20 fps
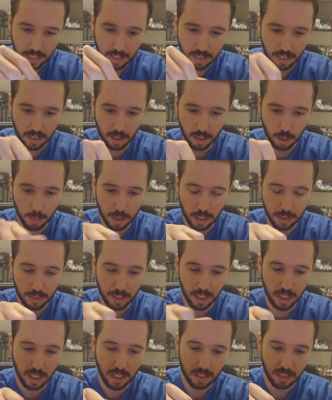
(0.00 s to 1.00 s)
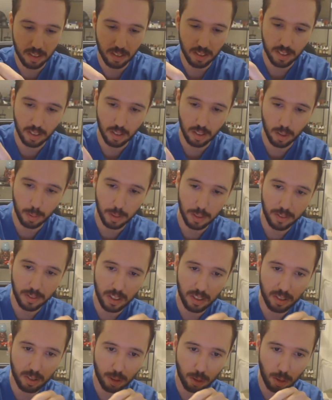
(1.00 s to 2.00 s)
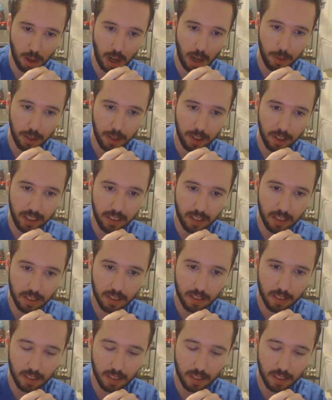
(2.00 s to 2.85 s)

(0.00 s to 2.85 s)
nice a little bit of a just a little bit of a strawberry